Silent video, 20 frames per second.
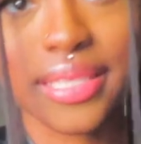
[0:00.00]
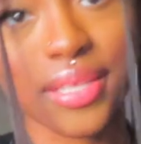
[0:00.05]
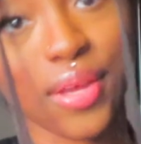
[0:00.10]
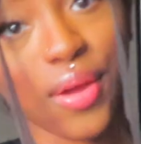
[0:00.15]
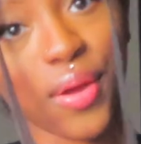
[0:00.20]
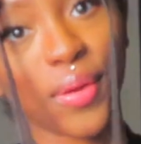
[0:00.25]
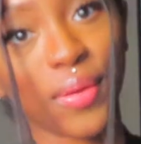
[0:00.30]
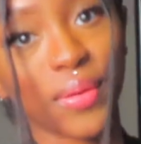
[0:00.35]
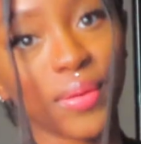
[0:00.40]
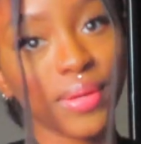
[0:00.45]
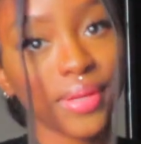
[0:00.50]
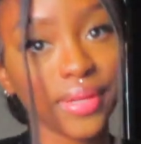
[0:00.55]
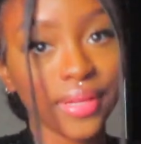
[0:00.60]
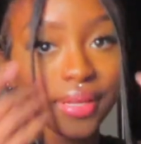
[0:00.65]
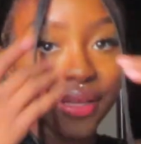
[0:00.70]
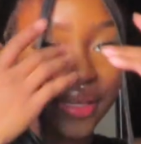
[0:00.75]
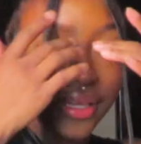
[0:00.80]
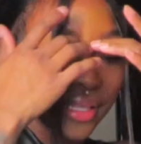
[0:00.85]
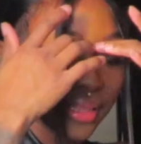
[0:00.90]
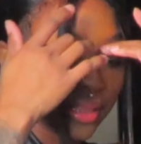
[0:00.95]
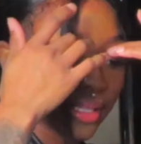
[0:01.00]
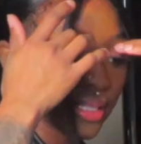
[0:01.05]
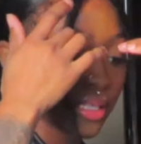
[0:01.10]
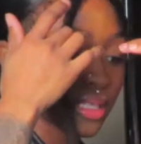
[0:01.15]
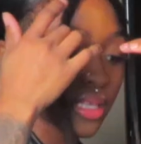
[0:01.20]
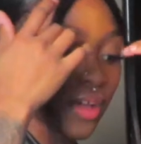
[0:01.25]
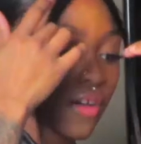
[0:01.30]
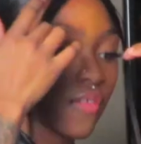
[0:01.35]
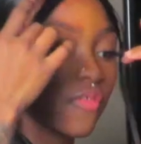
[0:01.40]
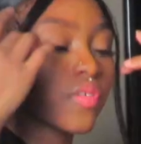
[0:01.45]
So
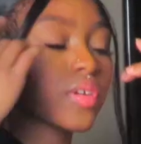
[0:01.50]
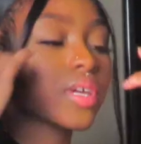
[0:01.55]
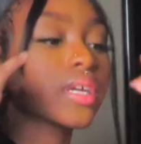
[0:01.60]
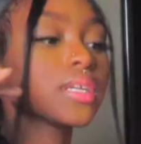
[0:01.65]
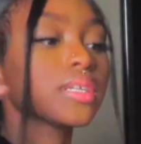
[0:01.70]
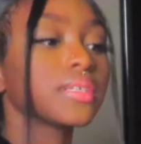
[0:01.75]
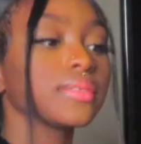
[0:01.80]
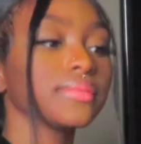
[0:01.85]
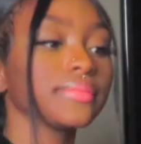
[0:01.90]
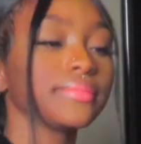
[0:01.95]
this outfit,